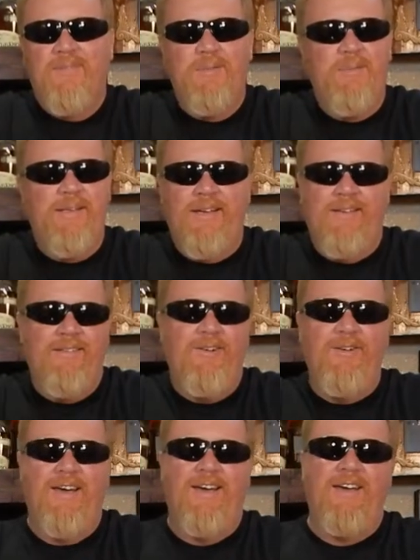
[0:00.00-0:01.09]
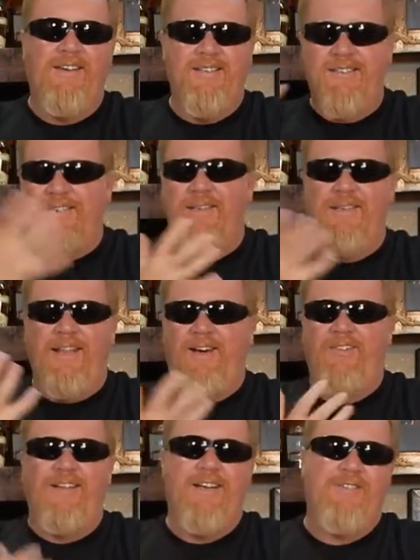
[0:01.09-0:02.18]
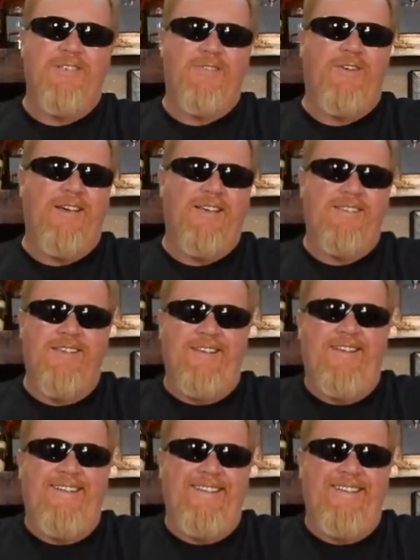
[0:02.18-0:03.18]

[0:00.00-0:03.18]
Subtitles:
You'd be like, okay, you can see the outline of his face.